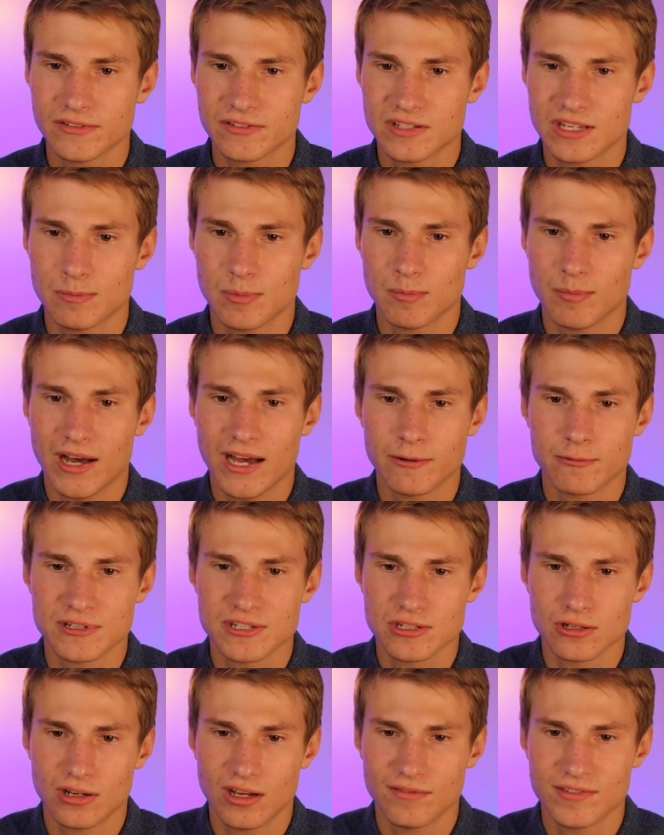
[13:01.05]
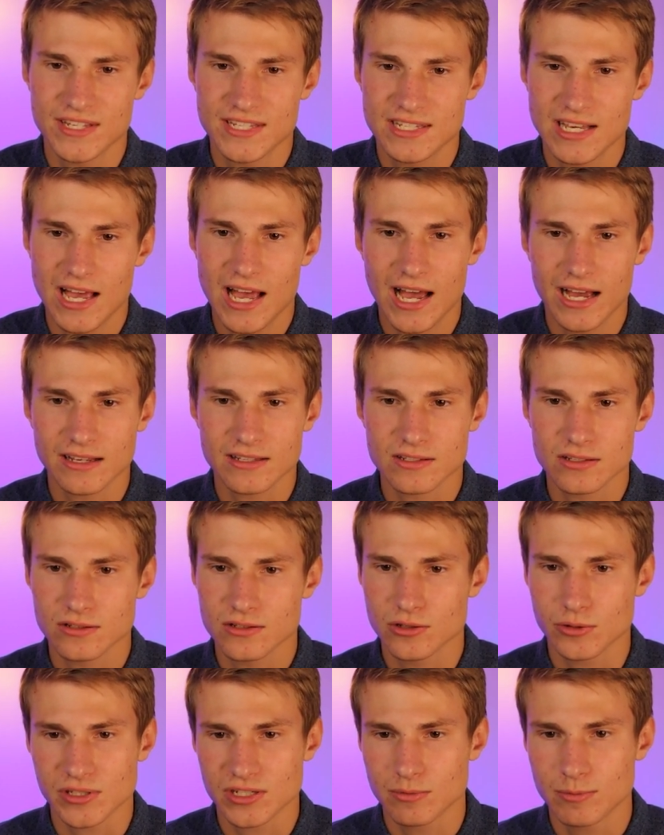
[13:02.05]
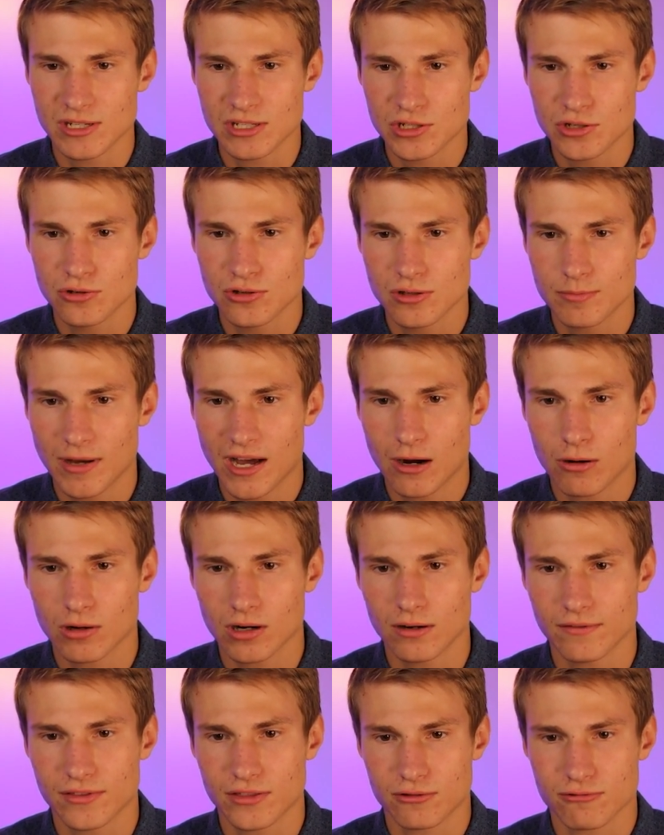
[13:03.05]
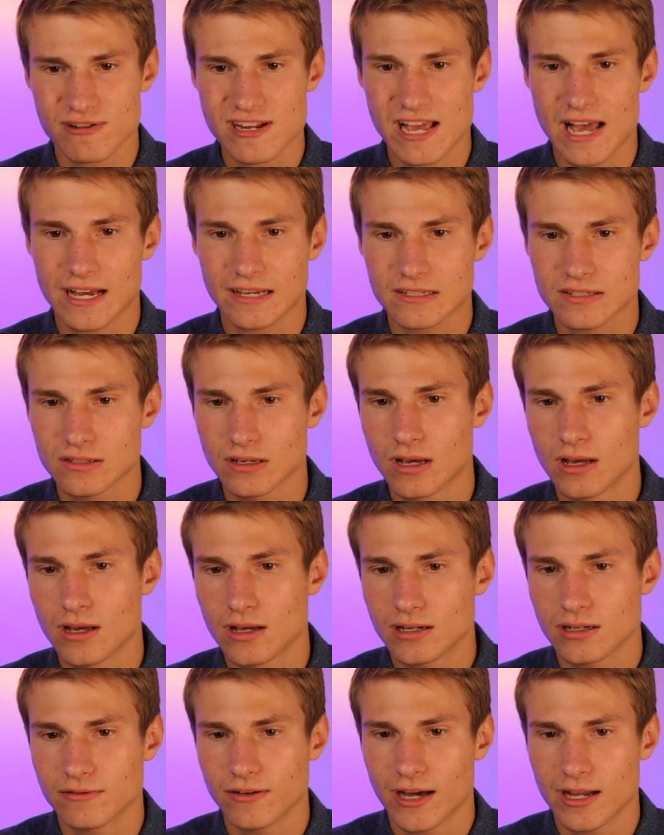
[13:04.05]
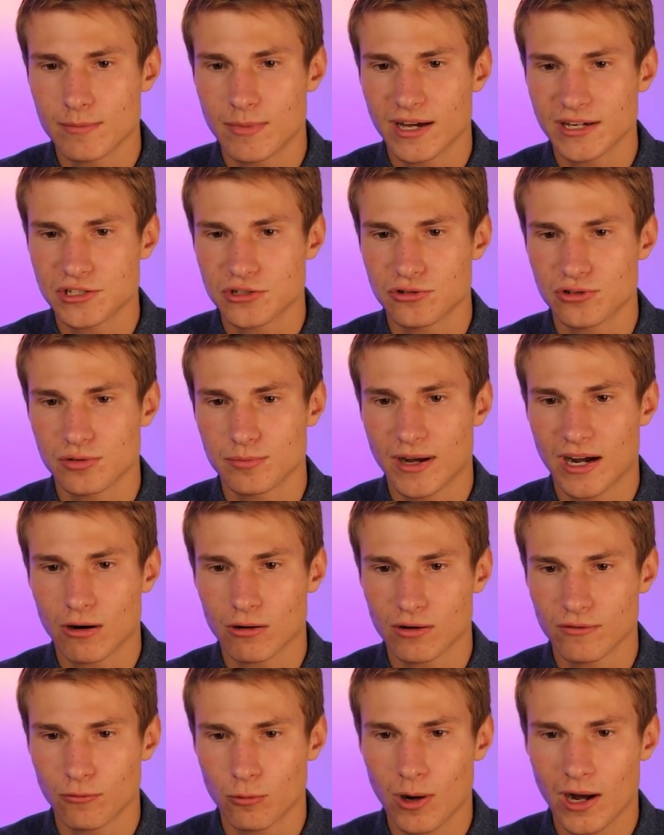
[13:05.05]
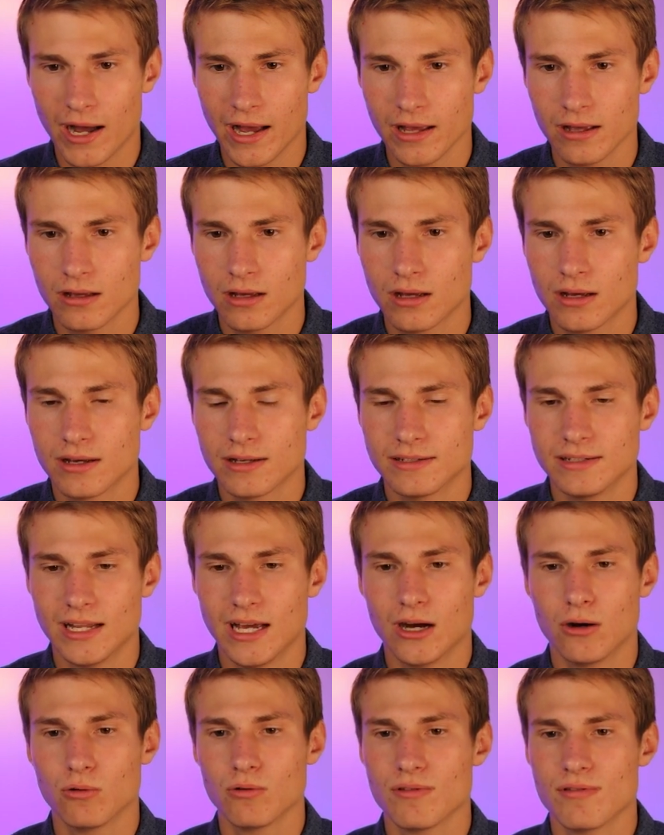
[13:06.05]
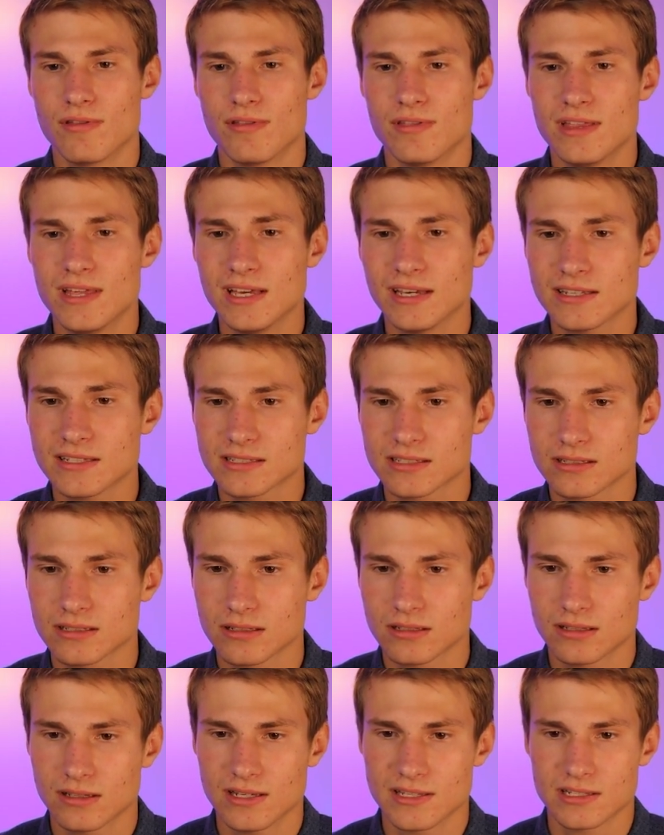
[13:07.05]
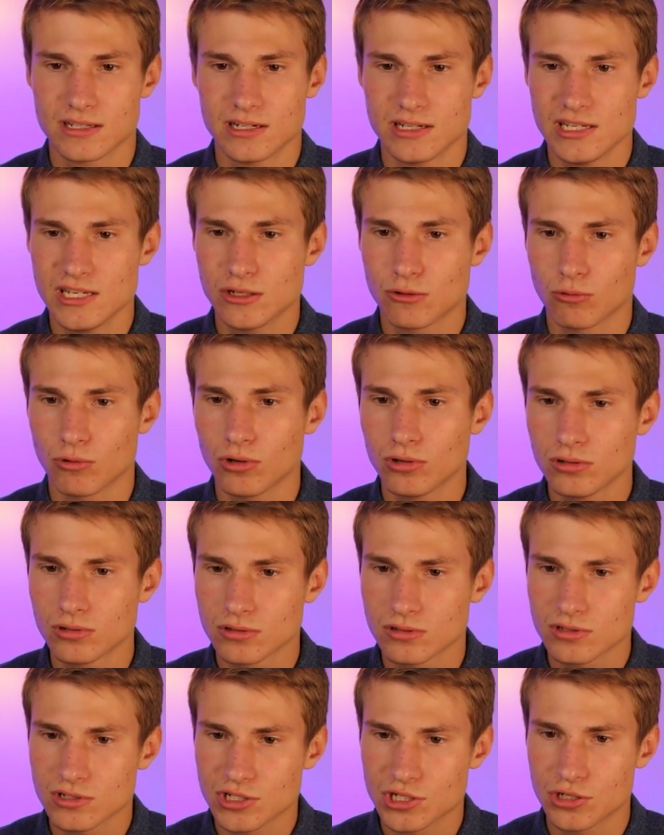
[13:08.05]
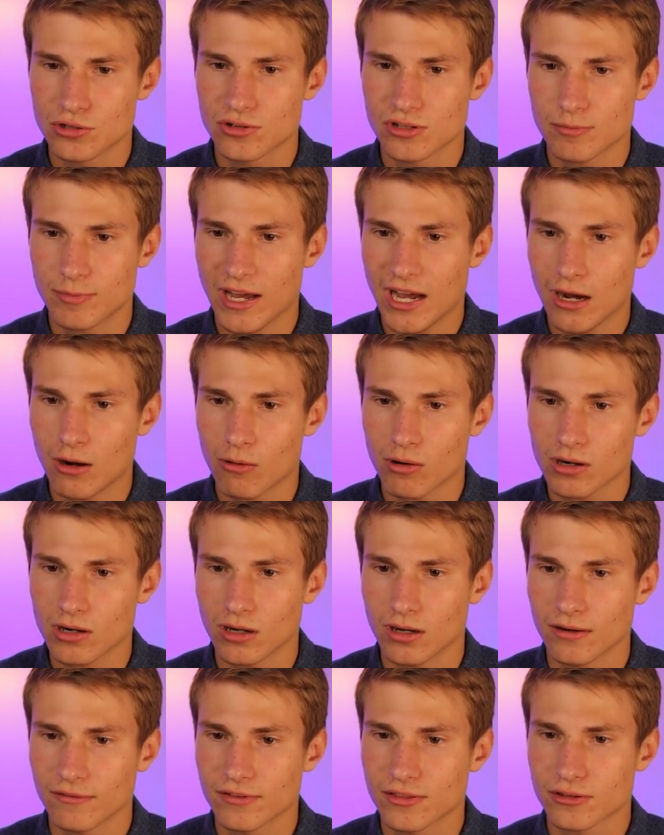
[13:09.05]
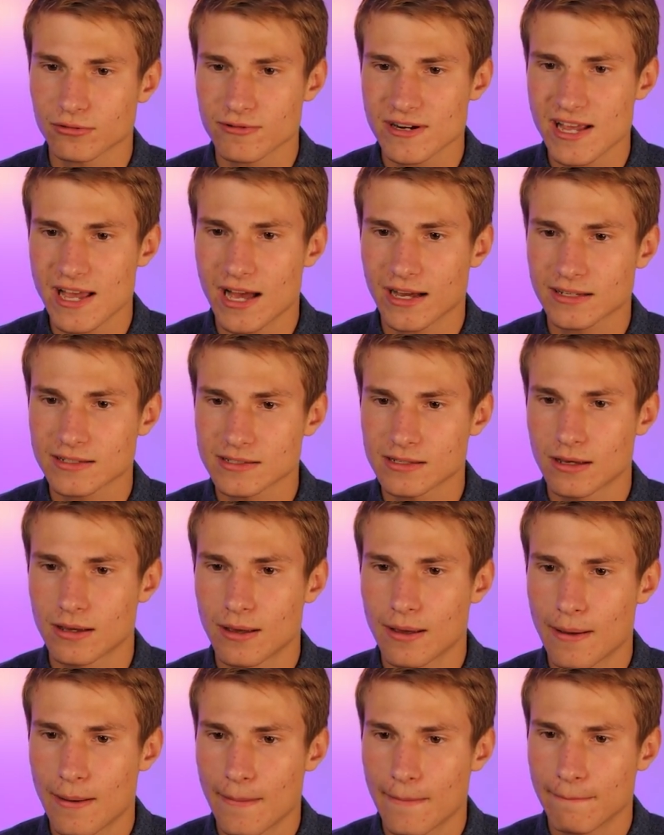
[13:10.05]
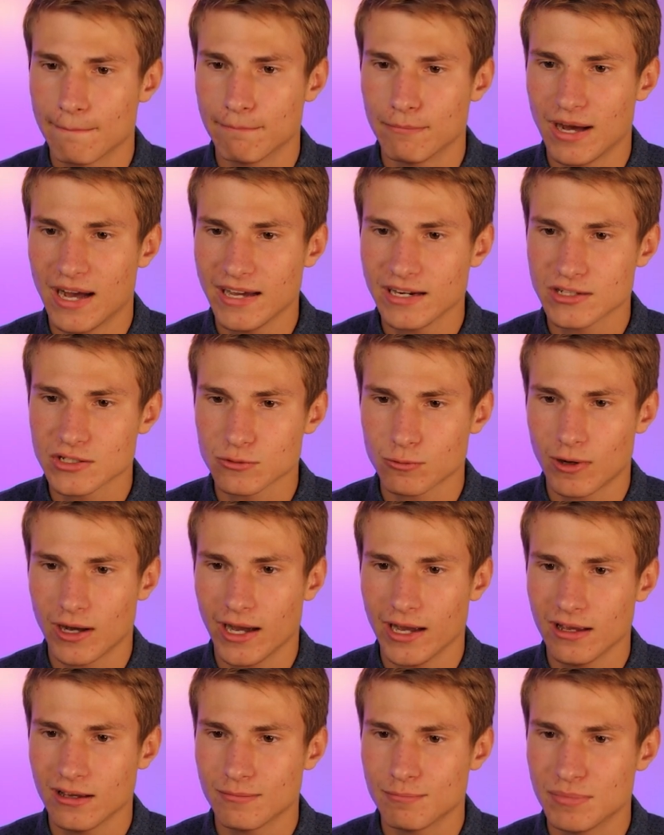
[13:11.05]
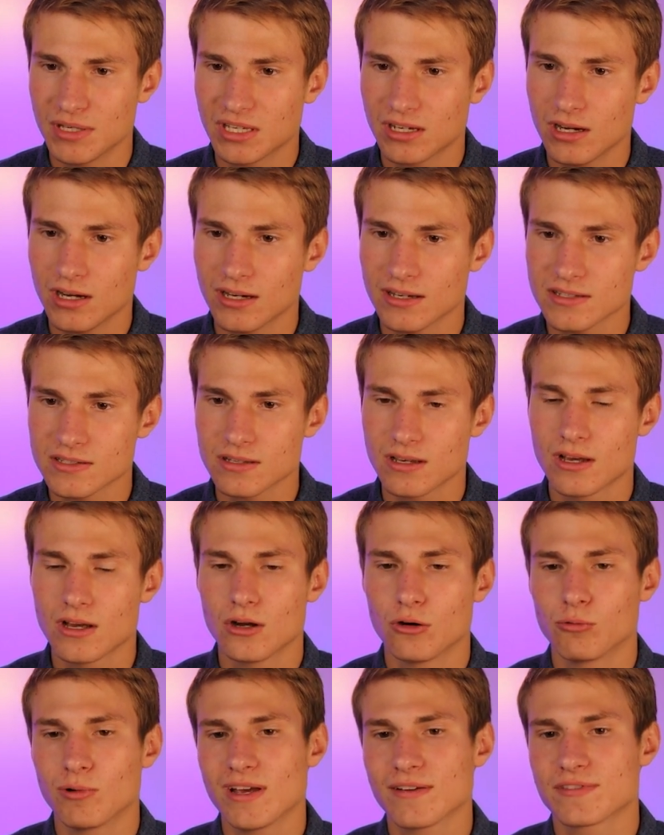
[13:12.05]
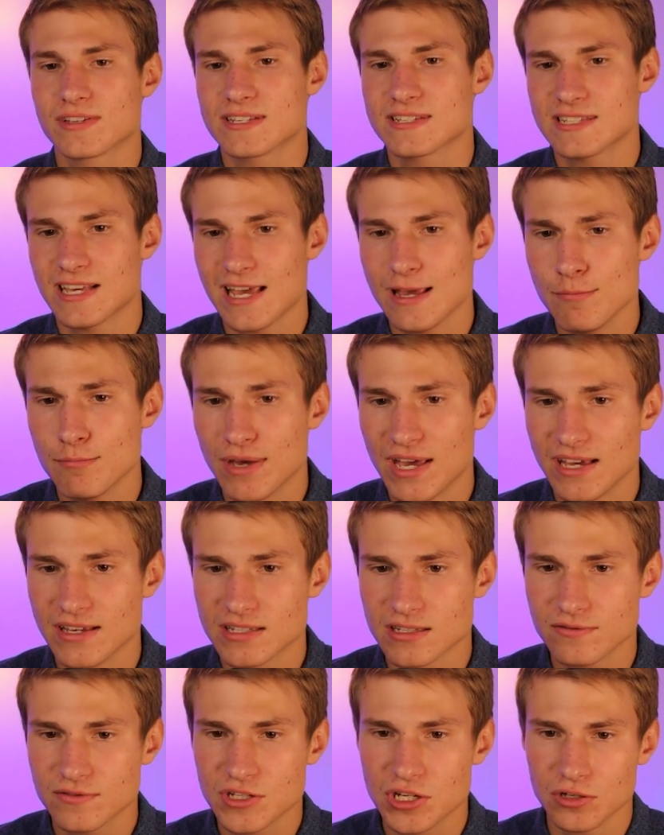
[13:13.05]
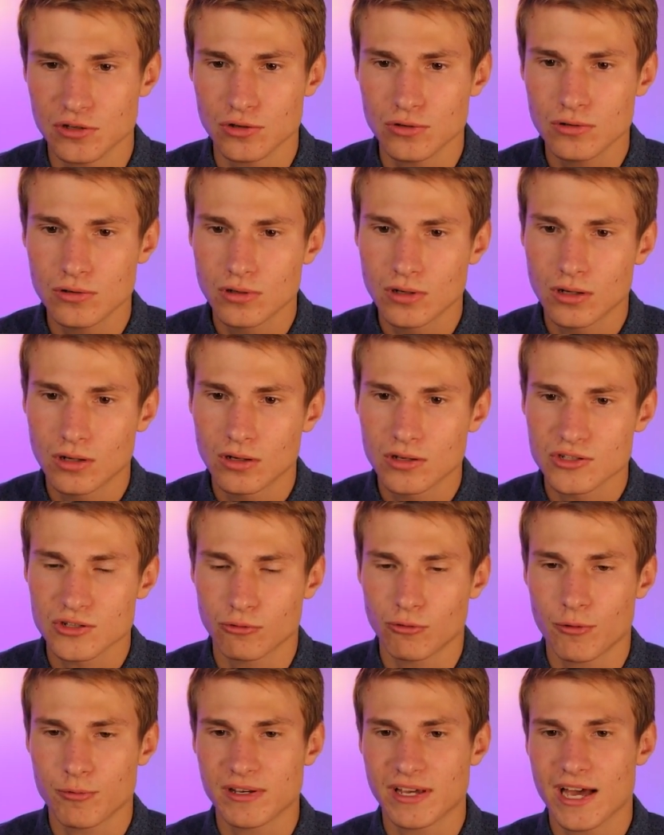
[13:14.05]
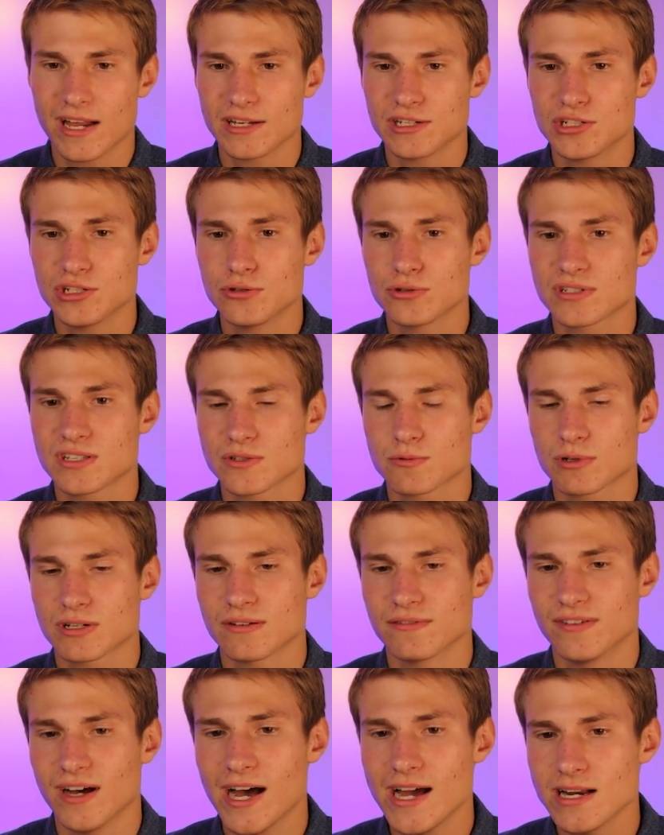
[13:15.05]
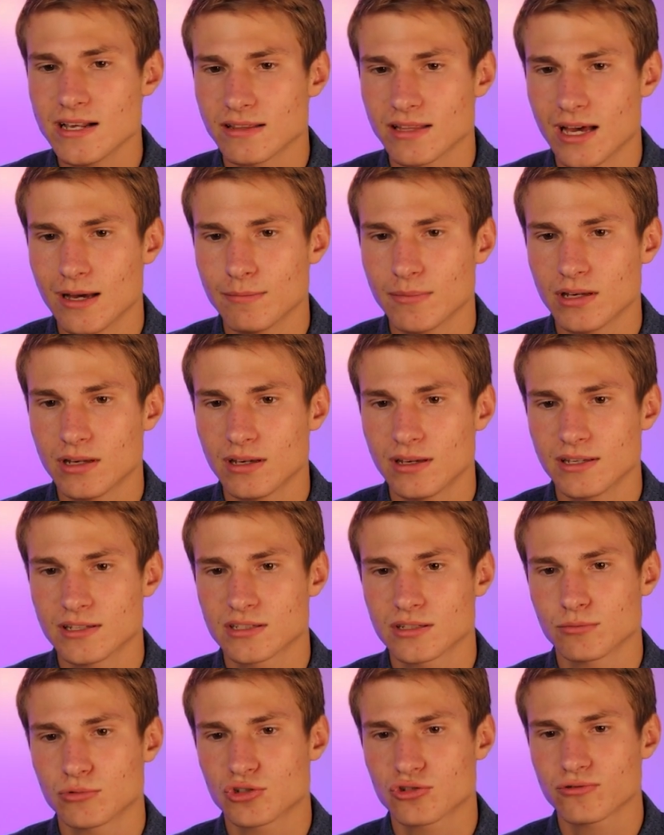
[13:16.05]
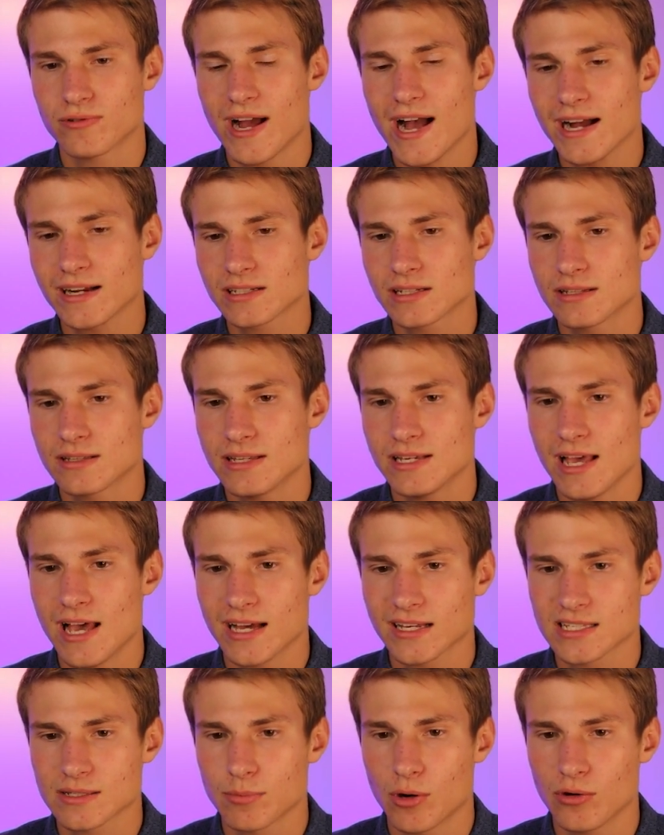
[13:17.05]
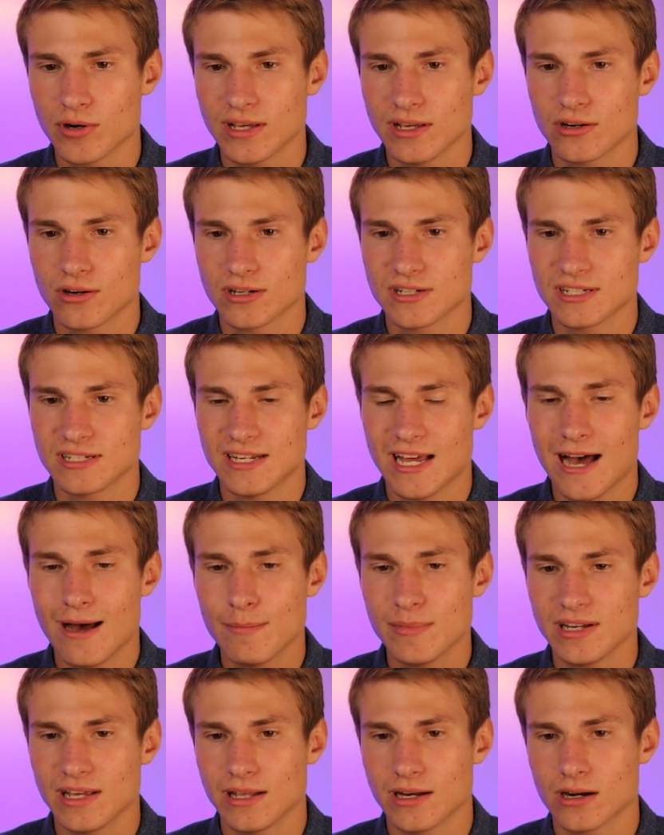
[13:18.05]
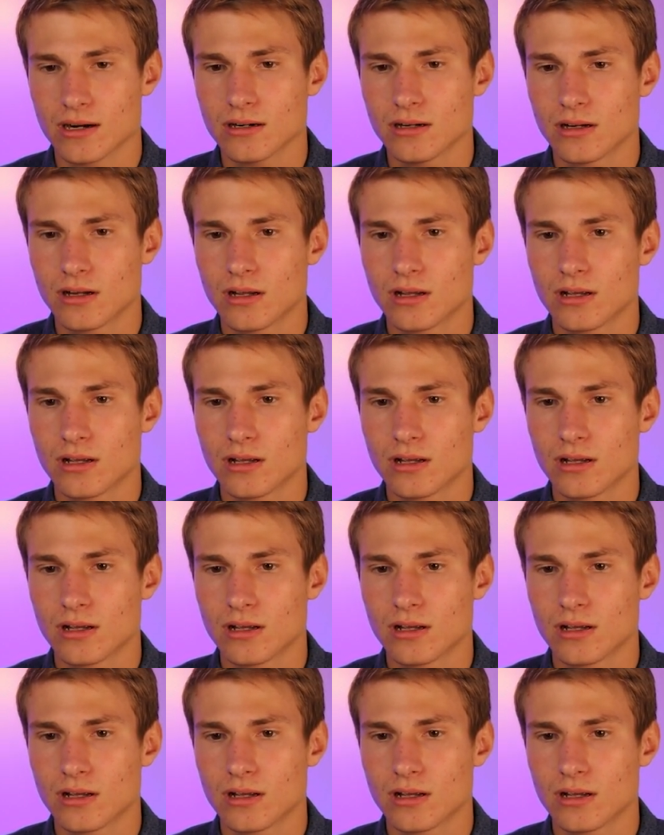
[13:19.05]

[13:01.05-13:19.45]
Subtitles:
to keep in mind we still have this x, so it's going to be 2 to the power of 3x divided by 2 to the power of y. Now this is going to equal 2 to the power of 3x minus y, because we have the same base of 2. So what we got to do, since we're dividing them, is subtract the exponent in our denominator